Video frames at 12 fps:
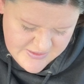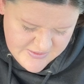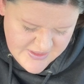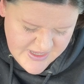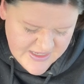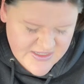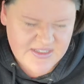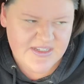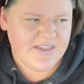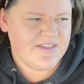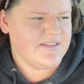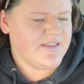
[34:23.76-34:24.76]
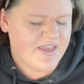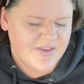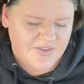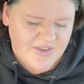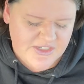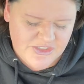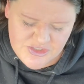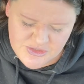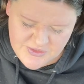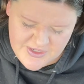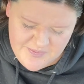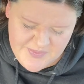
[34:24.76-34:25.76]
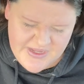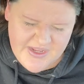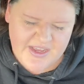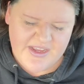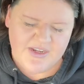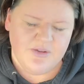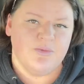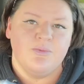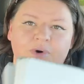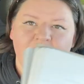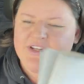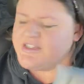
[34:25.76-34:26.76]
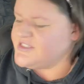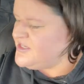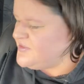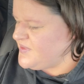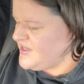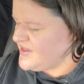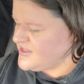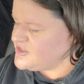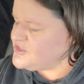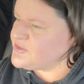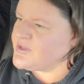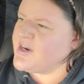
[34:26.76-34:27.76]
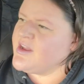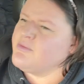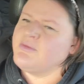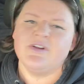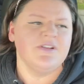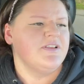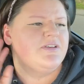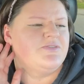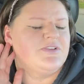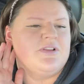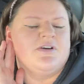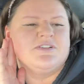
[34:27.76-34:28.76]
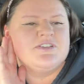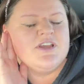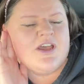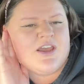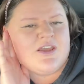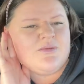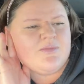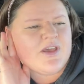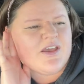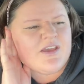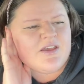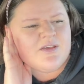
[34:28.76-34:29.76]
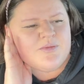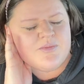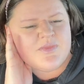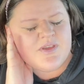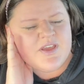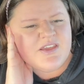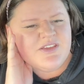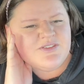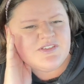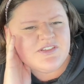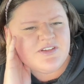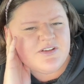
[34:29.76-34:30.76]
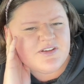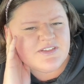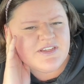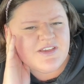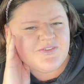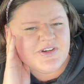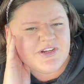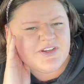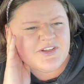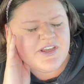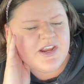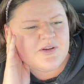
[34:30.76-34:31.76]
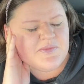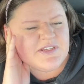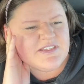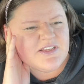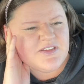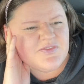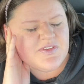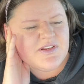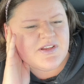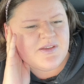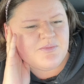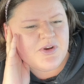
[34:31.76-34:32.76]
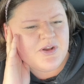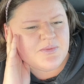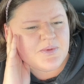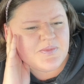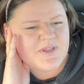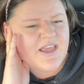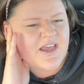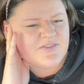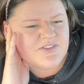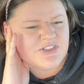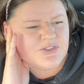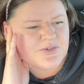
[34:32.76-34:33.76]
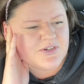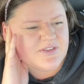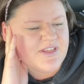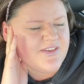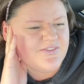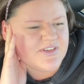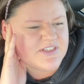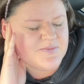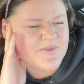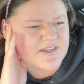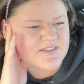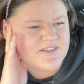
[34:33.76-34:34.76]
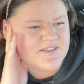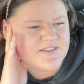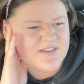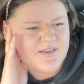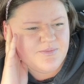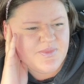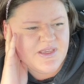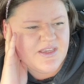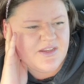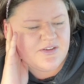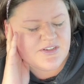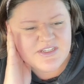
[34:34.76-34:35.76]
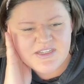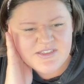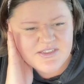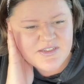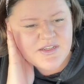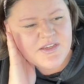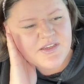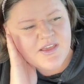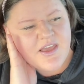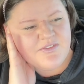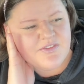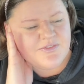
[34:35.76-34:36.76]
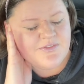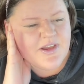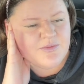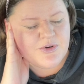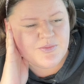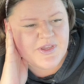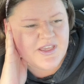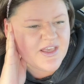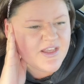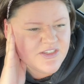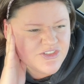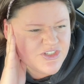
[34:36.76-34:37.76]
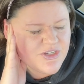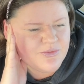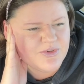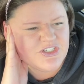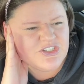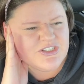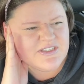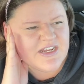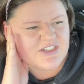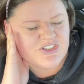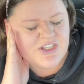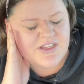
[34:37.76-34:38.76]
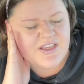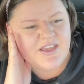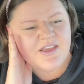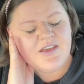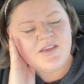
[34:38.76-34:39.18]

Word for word: last is life is short, but I don't want it to be that short. I want to live a long time. Um, I used to not take very good care of myself and I probably have a shorter life expectancy being autistic, having fibromyalgia, which is actually